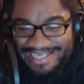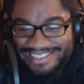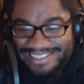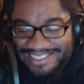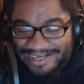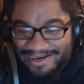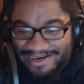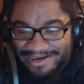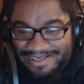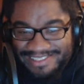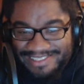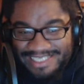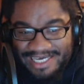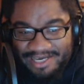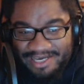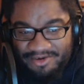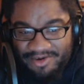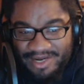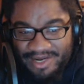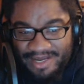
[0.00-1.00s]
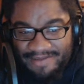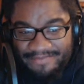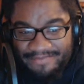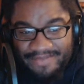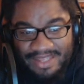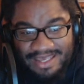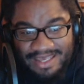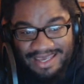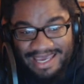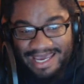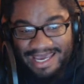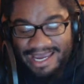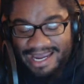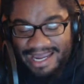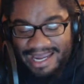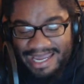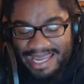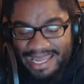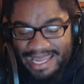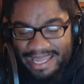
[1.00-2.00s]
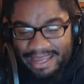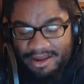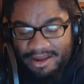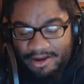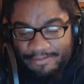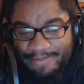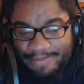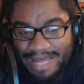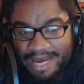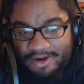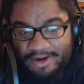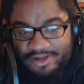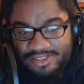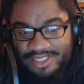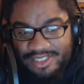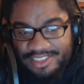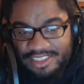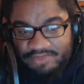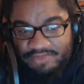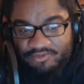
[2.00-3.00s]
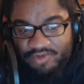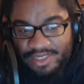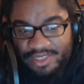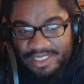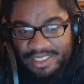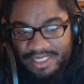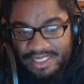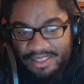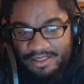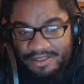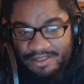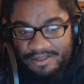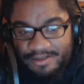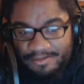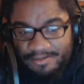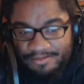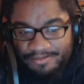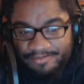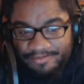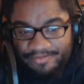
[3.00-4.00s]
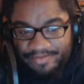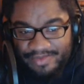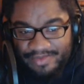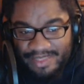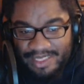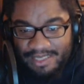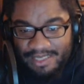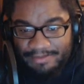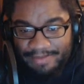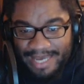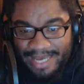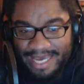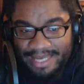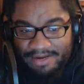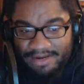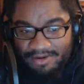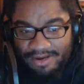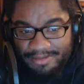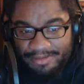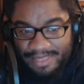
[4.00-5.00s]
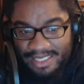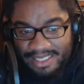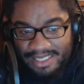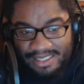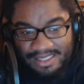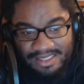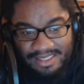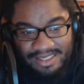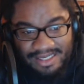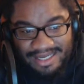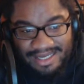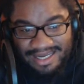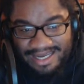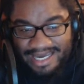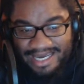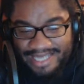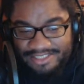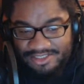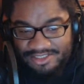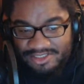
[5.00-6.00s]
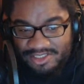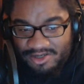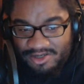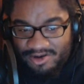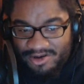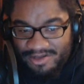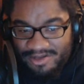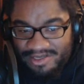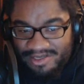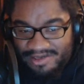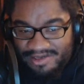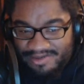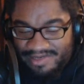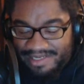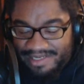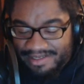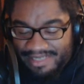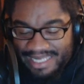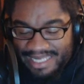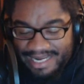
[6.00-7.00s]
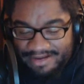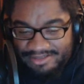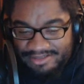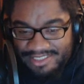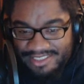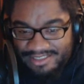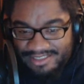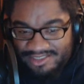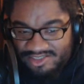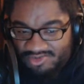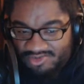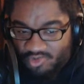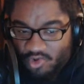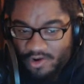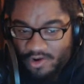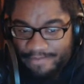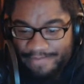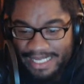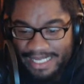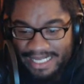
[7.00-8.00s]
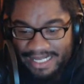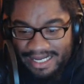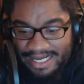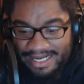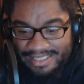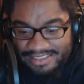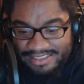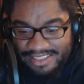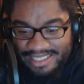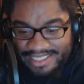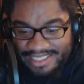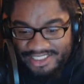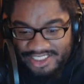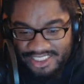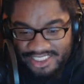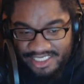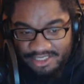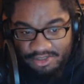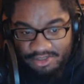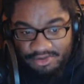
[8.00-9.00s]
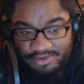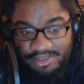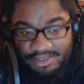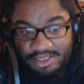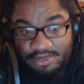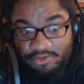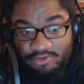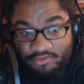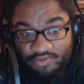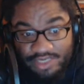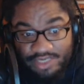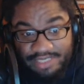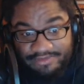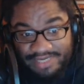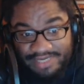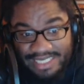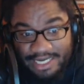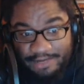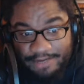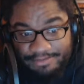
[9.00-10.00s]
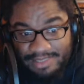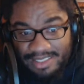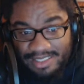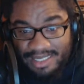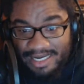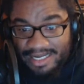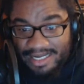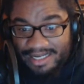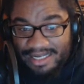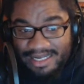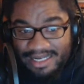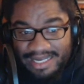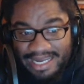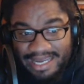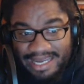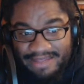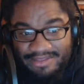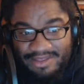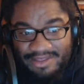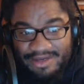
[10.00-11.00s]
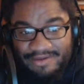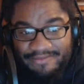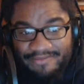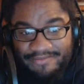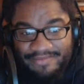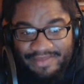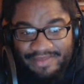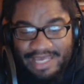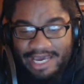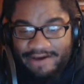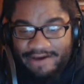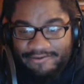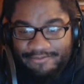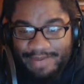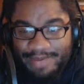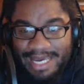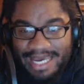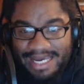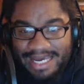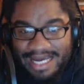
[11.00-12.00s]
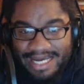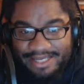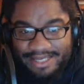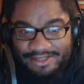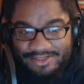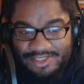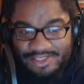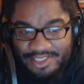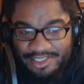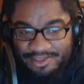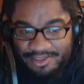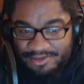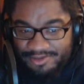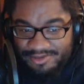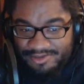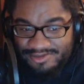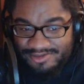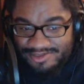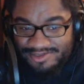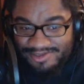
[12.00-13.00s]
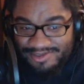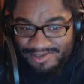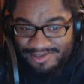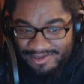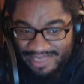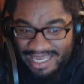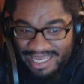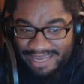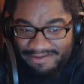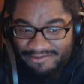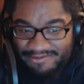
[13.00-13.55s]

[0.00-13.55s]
talk is like great, and her power is actually really good in battle. I mean, as you saw, like I was getting swarmed by guys, and that shield really helped a lot. And the health pack I usually use like